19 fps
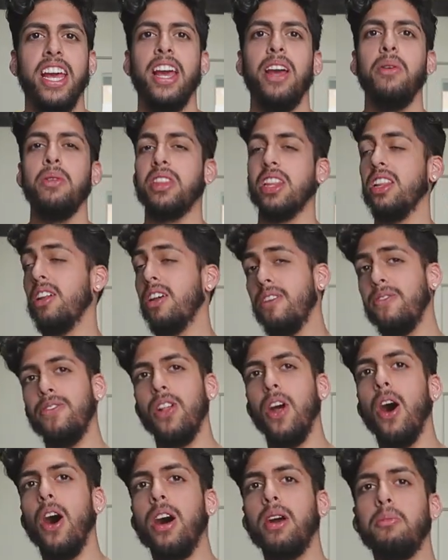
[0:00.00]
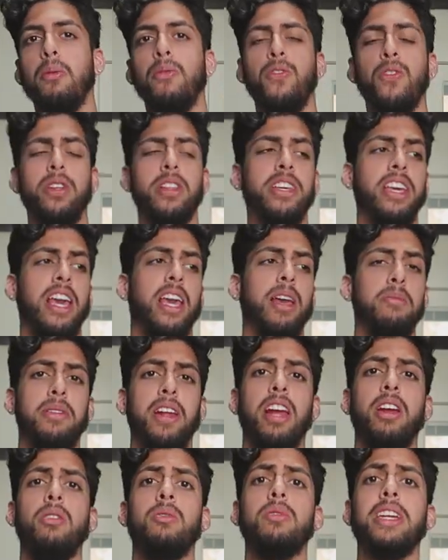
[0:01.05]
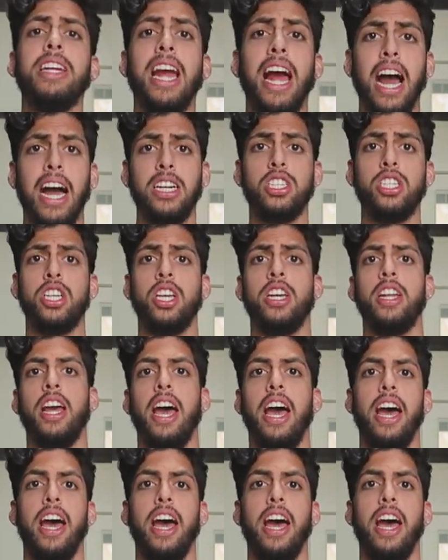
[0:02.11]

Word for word: day with a little vlog before the game day reaction